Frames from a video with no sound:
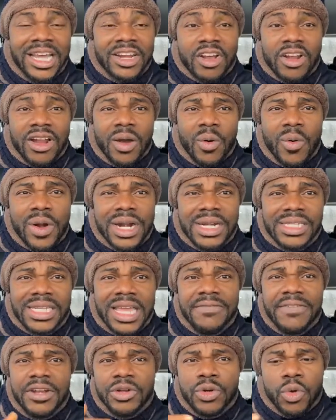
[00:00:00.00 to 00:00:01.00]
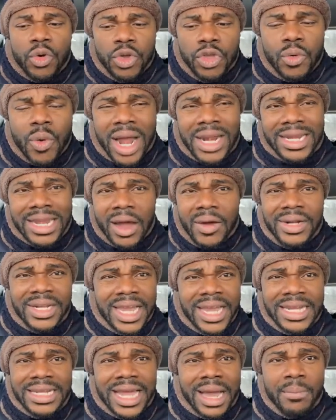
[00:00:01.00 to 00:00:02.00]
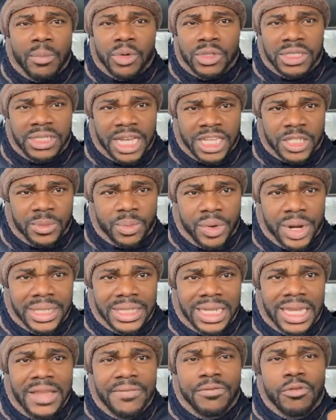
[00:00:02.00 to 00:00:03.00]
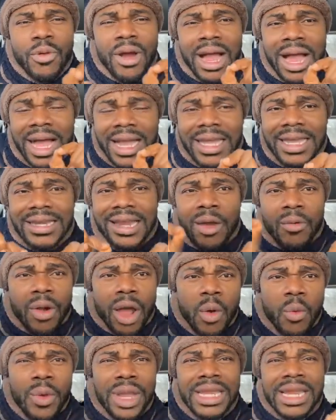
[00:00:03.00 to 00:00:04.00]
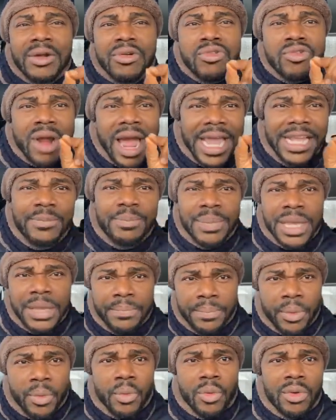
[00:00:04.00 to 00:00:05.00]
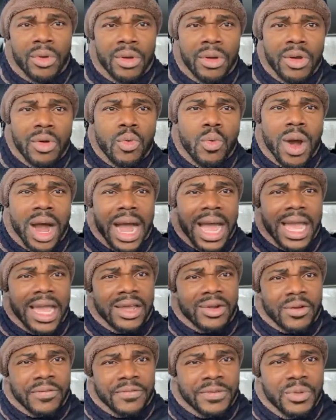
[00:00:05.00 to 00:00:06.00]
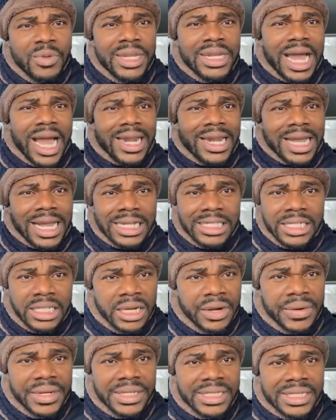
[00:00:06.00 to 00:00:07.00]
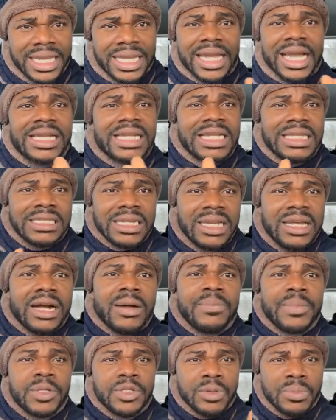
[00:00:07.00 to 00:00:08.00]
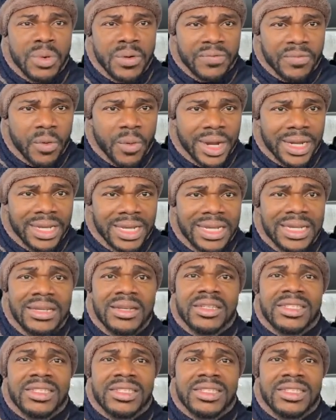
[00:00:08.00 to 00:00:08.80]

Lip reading: In other words, even though you are down there in that most desperate, if you are hanging around with the right people who are ahead of you in other categories, they can easily help you to move forward.